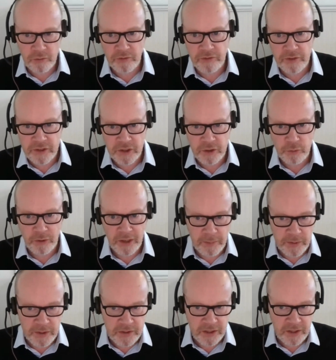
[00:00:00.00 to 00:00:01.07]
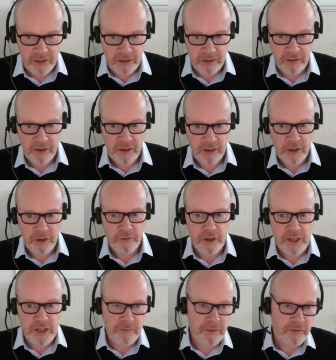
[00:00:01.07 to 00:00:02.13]
or physical liberty, and
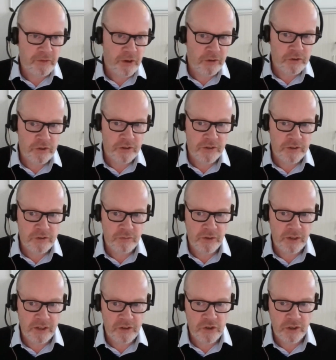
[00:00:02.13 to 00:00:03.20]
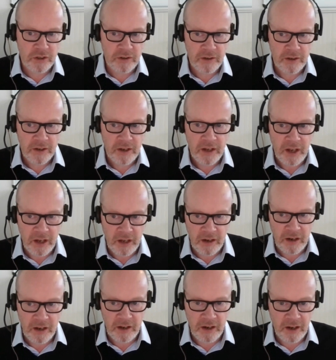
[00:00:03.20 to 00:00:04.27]
freedom of conscience, religion,
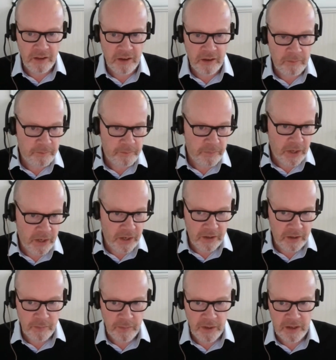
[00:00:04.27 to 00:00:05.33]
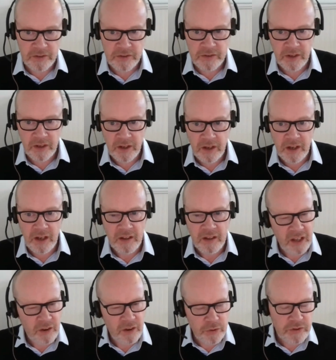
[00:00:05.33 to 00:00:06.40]
and other matters. And
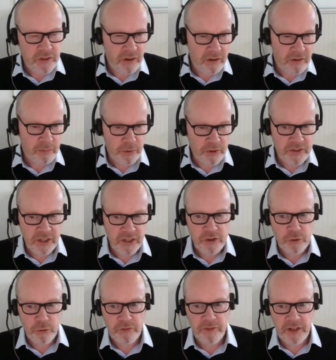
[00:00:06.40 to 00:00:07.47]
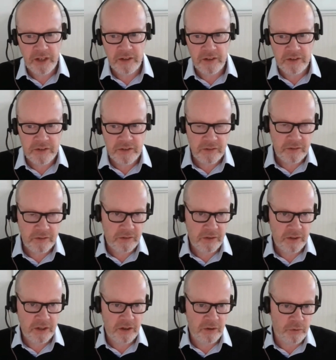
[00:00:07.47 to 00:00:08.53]
then also procedural fairness,
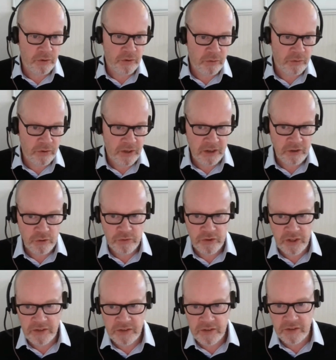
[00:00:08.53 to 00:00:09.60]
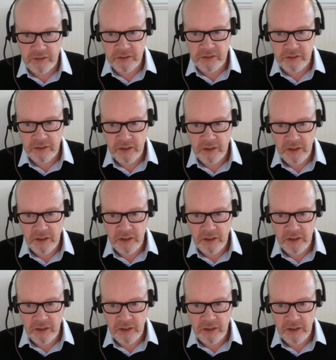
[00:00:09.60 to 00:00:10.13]
or natural justice.